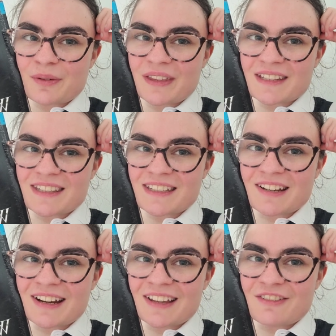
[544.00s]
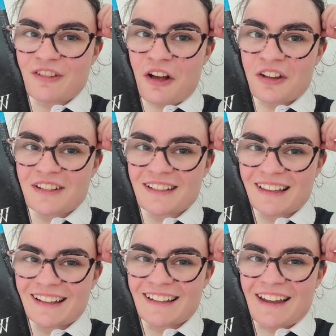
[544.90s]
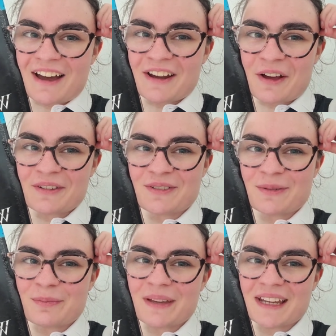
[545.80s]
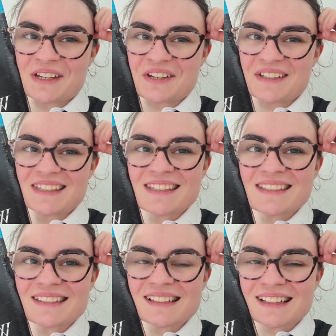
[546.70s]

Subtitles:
with its tiny font and like 900 pages.